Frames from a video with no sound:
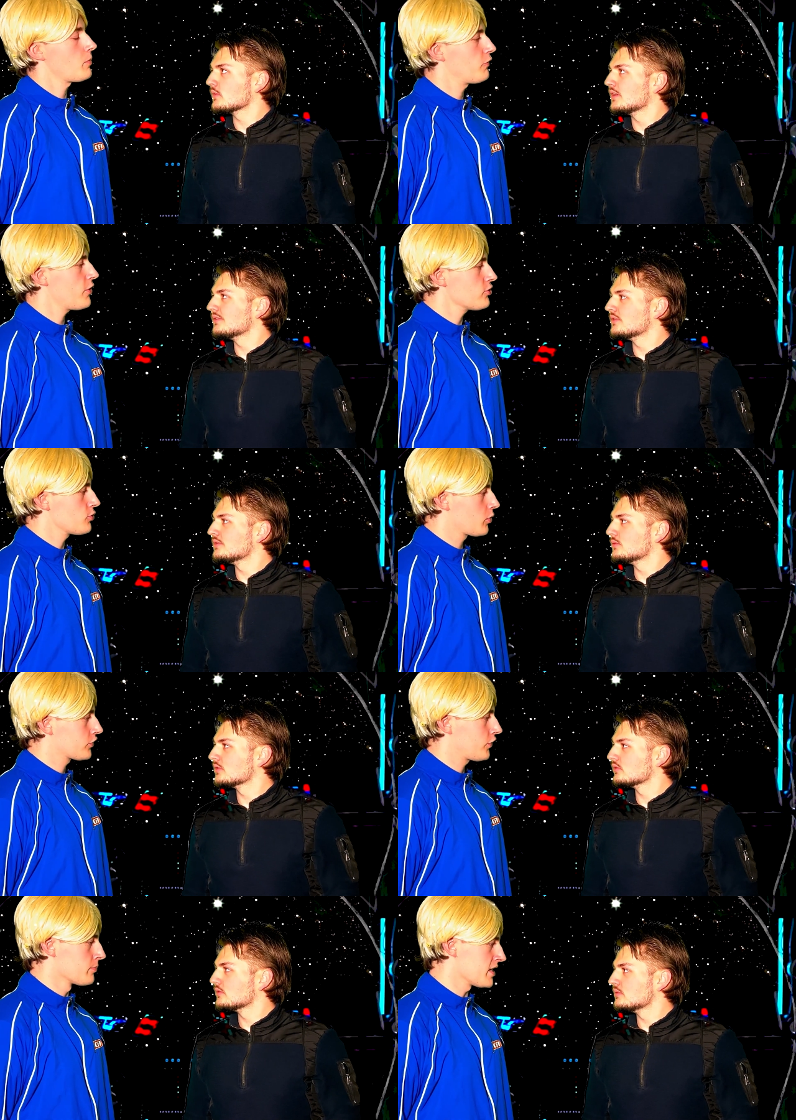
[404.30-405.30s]
Speaker 1: afraid she
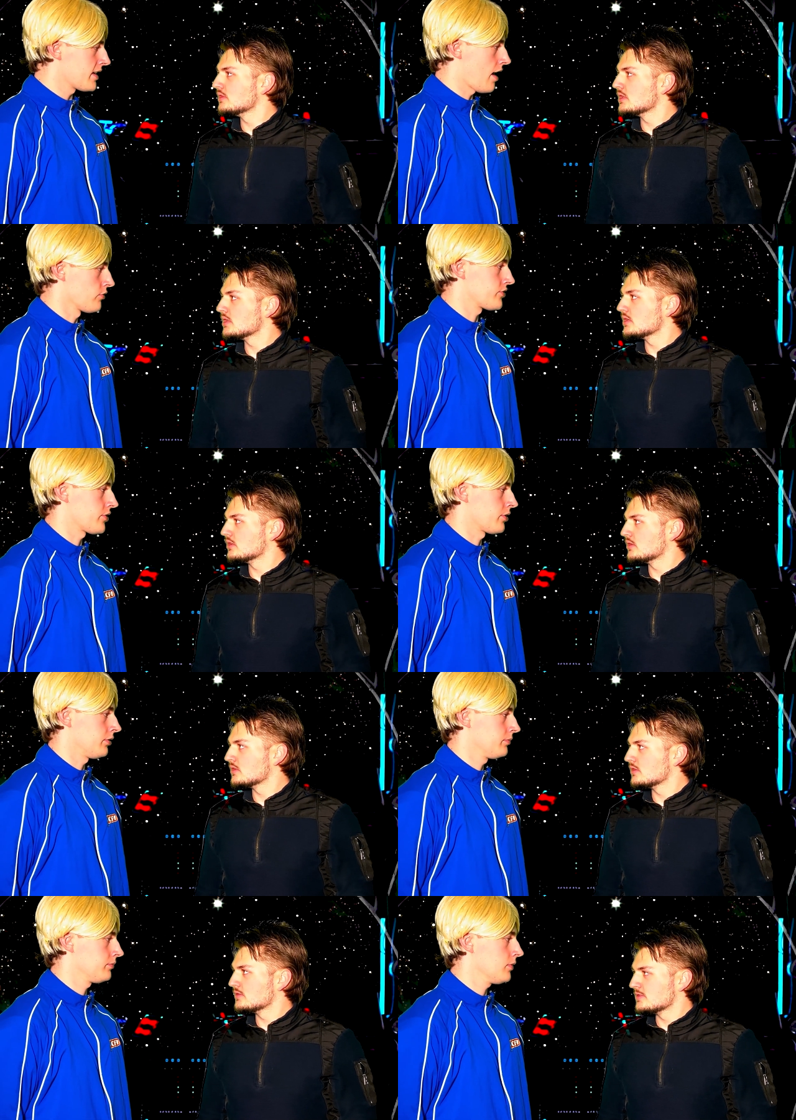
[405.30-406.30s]
works for me now, sir.
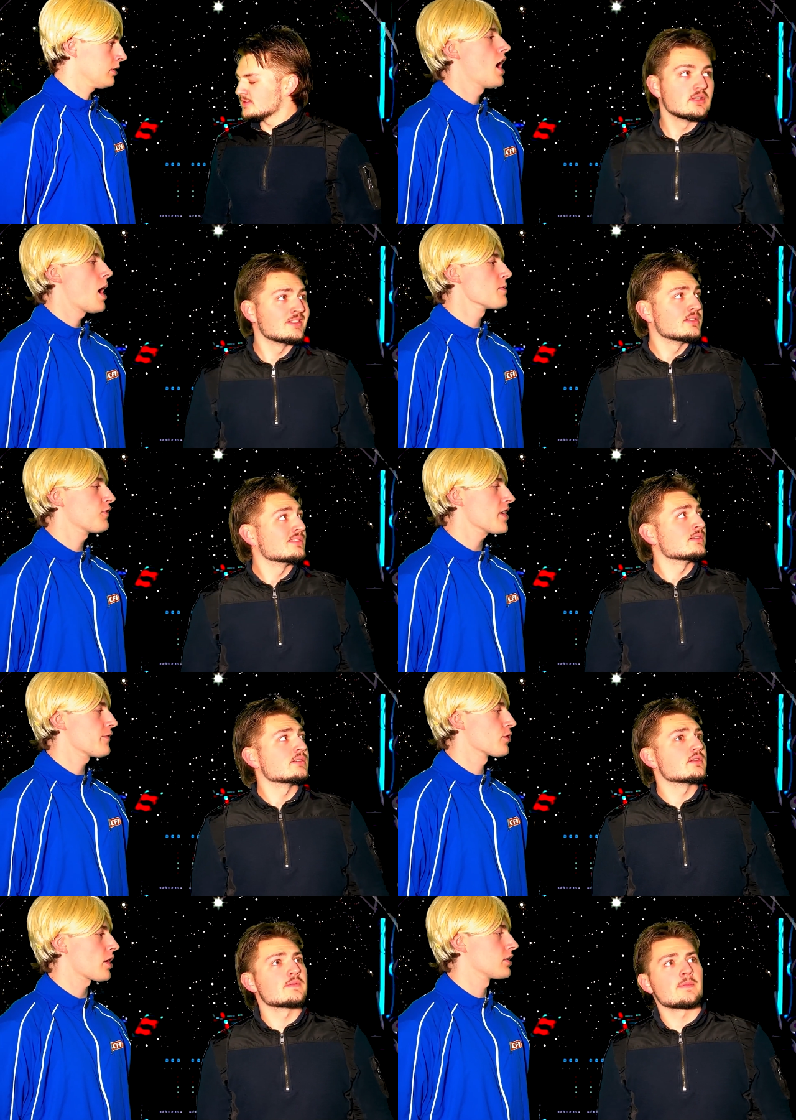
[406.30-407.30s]
I'm afraid
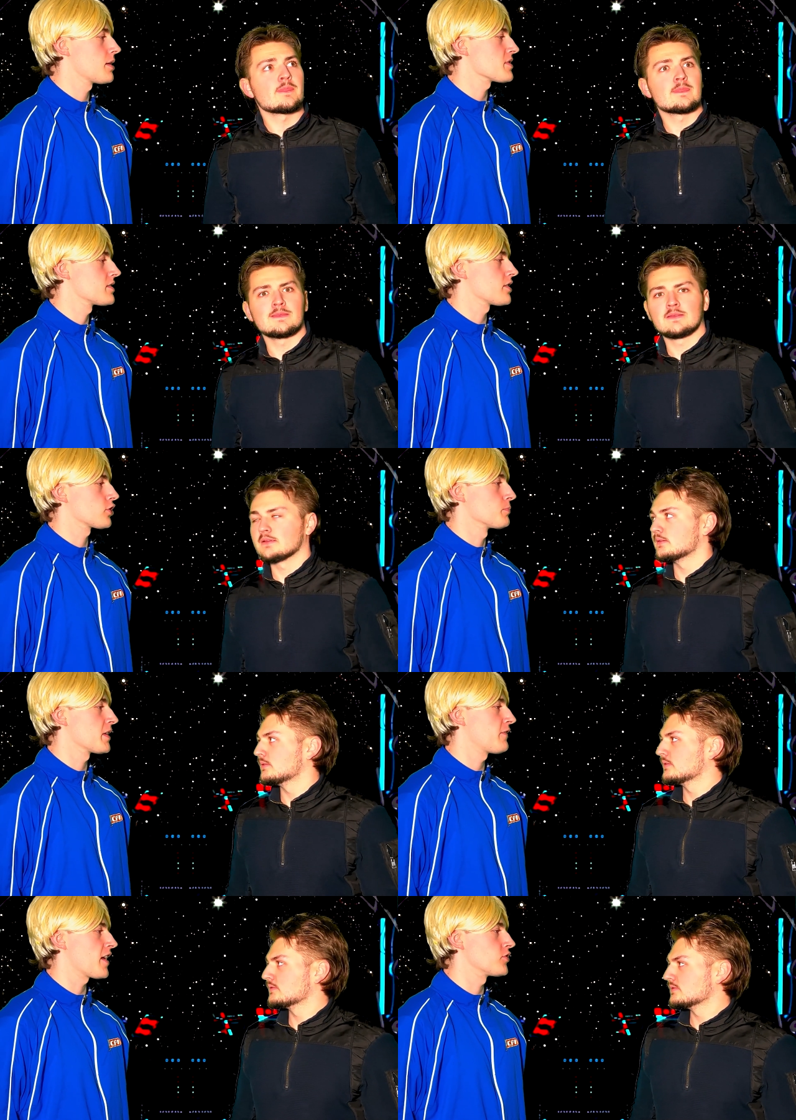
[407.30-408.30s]
if you're not going to let me suck your
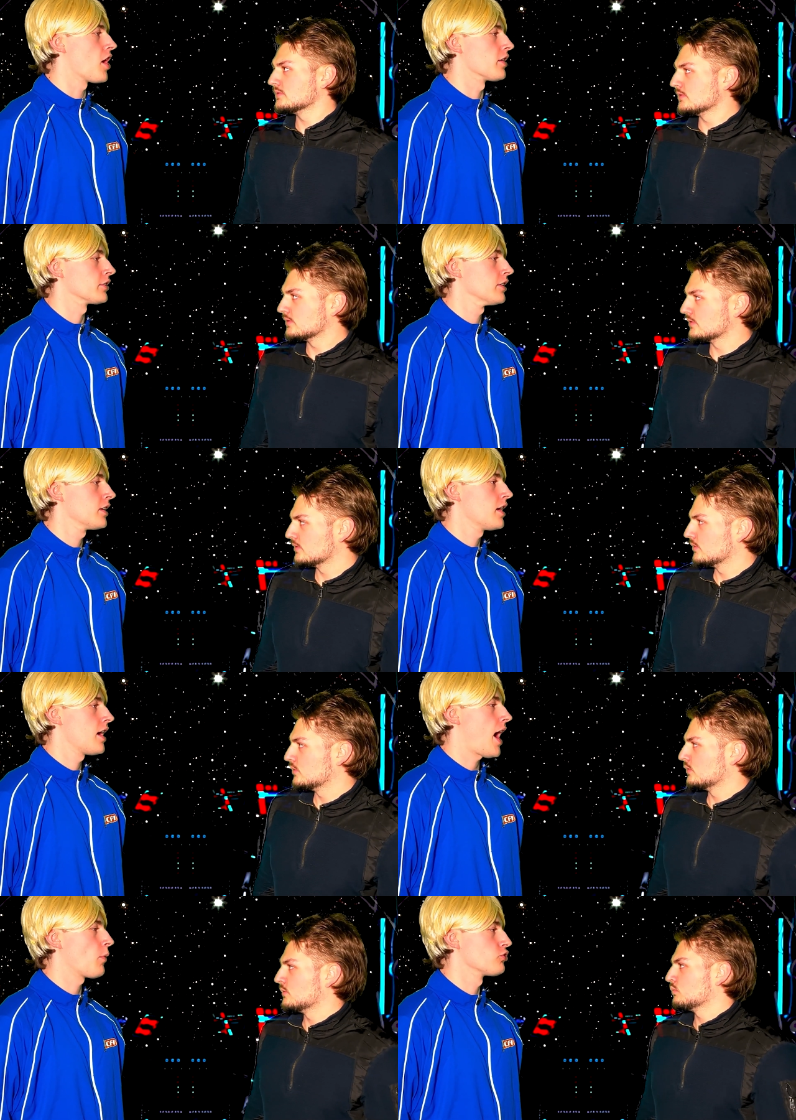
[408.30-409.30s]
big fat dong,
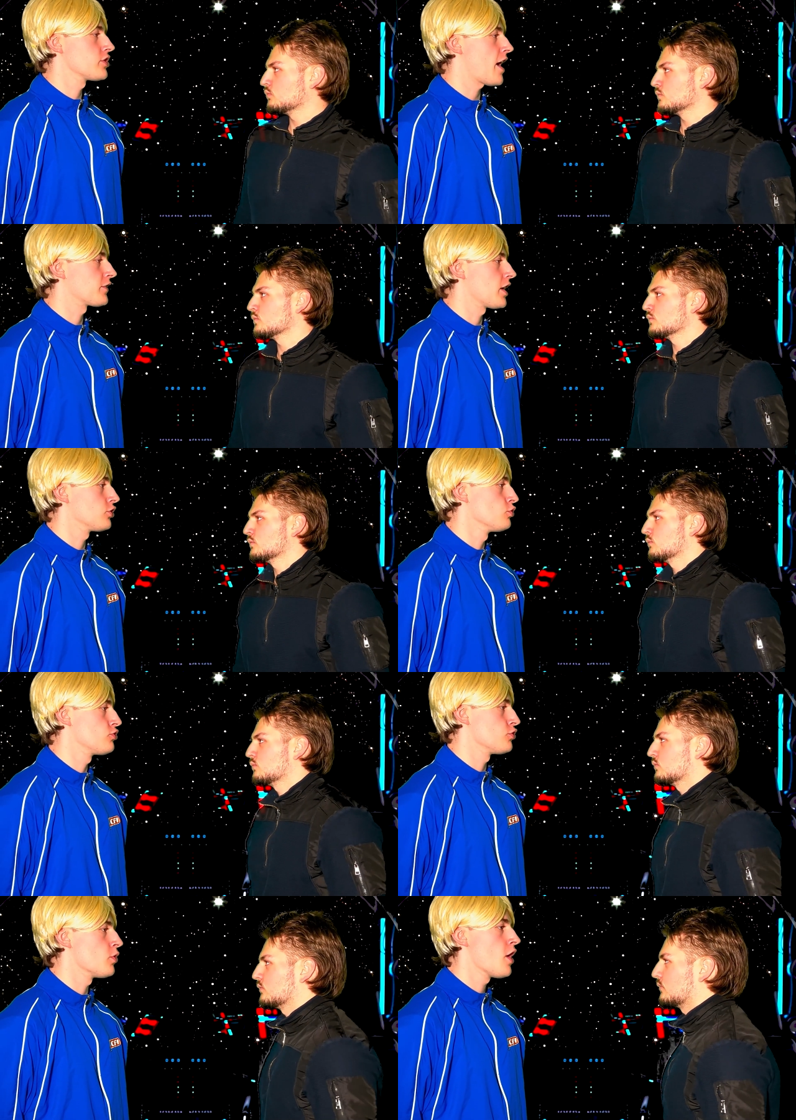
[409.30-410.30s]
I will just have to
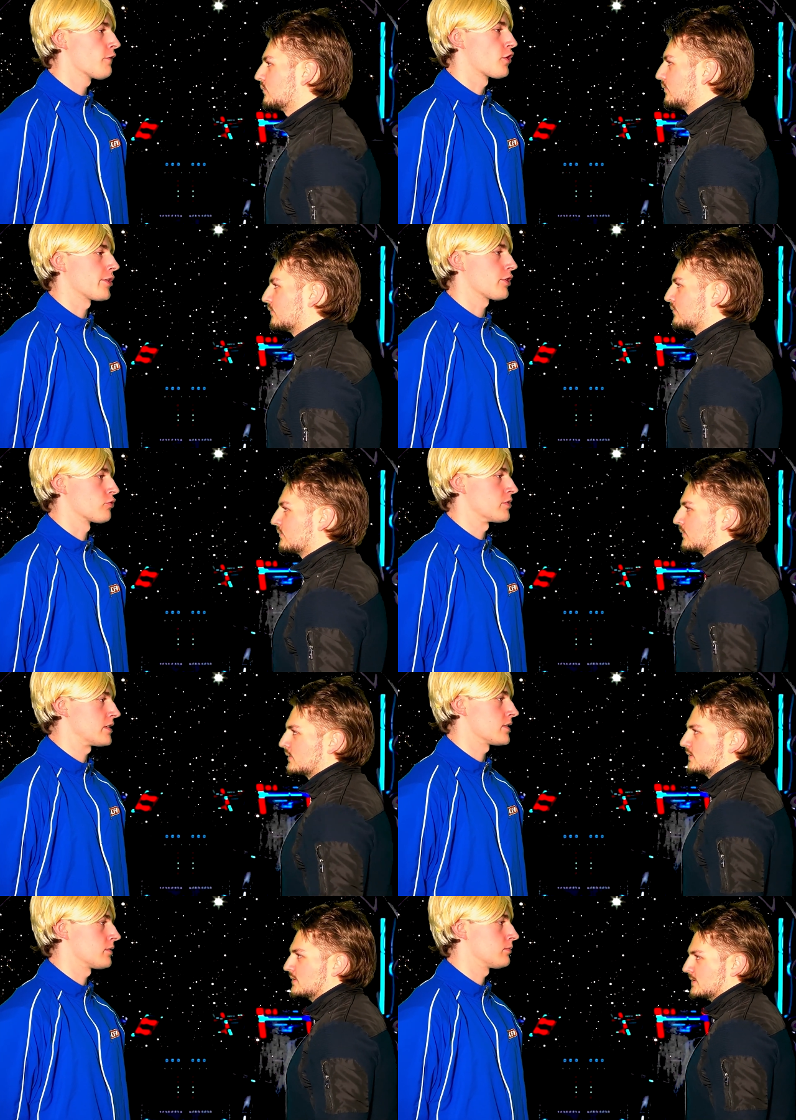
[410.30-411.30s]
use you for another reason.